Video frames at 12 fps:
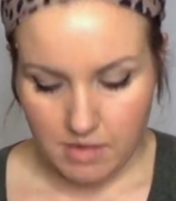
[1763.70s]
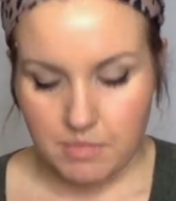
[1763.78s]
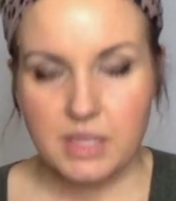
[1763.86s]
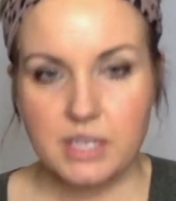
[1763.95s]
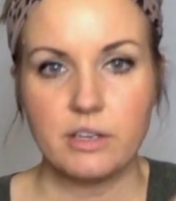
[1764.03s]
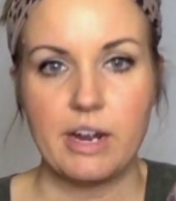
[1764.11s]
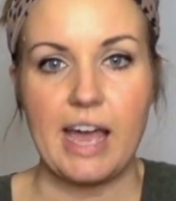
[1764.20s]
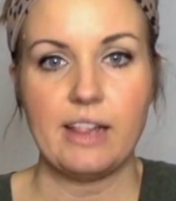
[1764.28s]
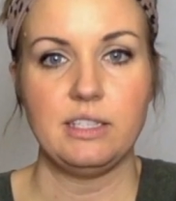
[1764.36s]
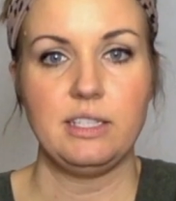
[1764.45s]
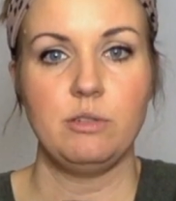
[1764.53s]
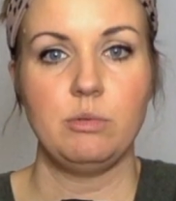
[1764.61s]
these are
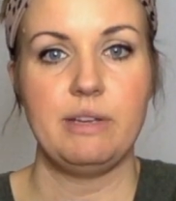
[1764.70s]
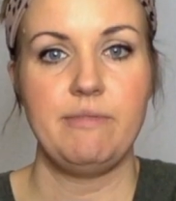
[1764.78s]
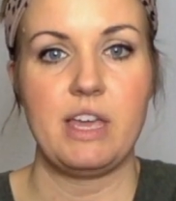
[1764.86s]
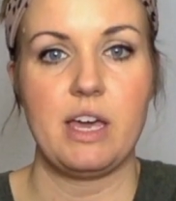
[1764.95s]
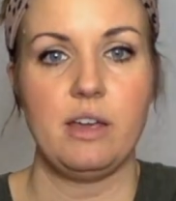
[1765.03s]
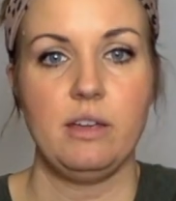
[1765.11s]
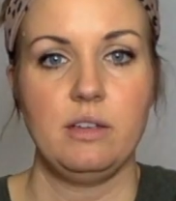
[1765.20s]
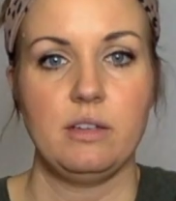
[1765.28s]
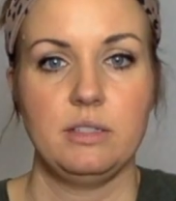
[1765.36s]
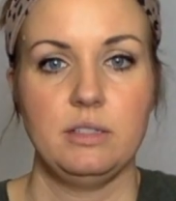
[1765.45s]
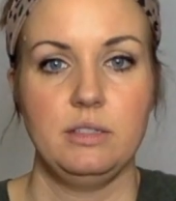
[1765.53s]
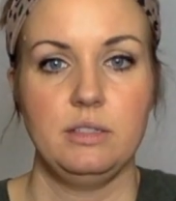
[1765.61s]
Alice and Olivia
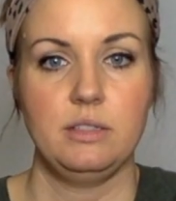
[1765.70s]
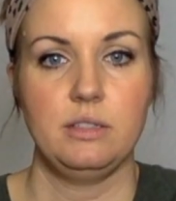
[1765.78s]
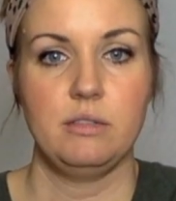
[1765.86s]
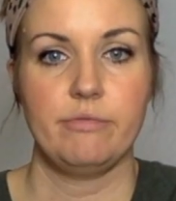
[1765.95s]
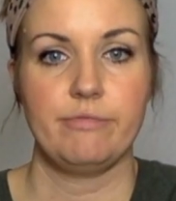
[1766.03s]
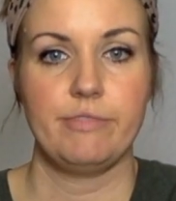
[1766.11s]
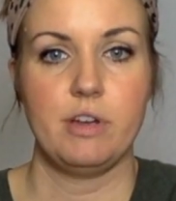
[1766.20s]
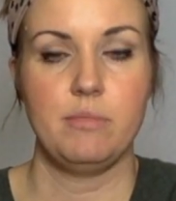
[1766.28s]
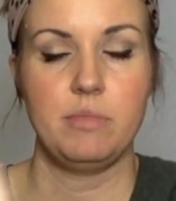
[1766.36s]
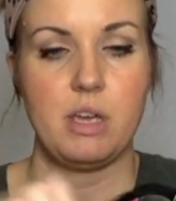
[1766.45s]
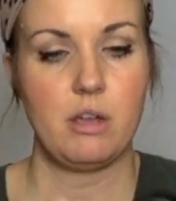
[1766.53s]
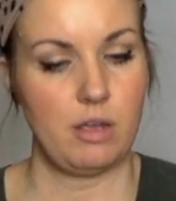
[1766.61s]
from
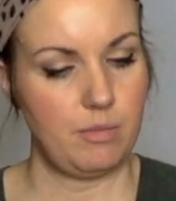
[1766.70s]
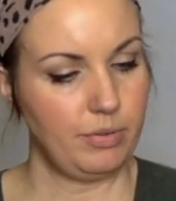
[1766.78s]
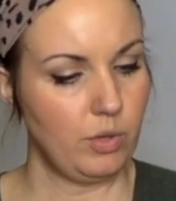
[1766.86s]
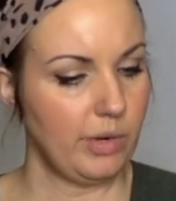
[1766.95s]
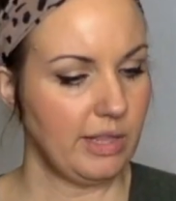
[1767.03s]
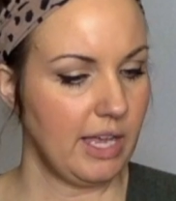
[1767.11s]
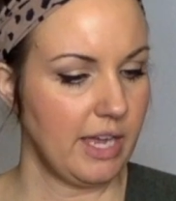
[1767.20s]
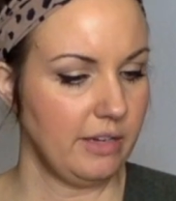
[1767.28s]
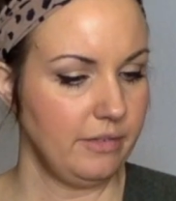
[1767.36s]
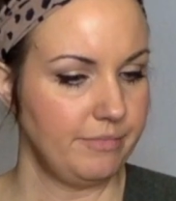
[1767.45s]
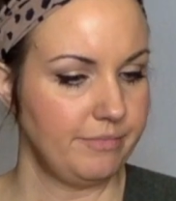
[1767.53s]
their Employed line.